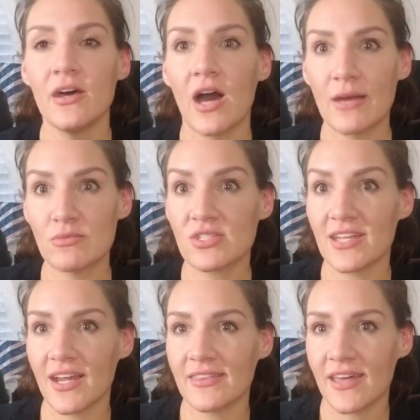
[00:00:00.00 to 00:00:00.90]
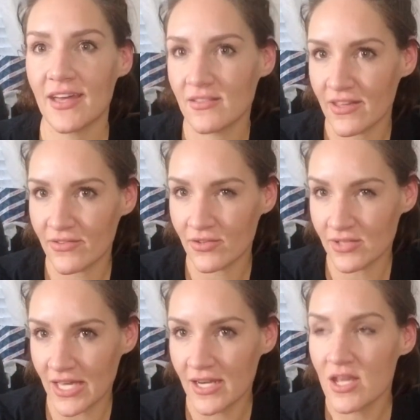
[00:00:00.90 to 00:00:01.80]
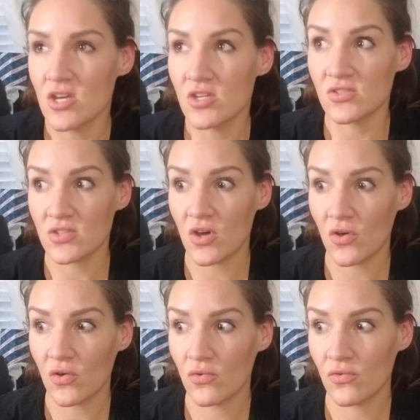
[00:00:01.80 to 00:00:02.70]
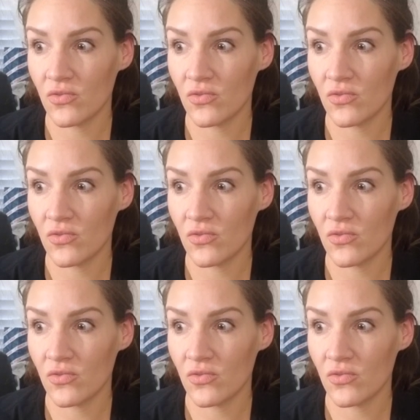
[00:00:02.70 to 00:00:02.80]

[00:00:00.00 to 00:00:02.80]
I'm just not at that level yet. So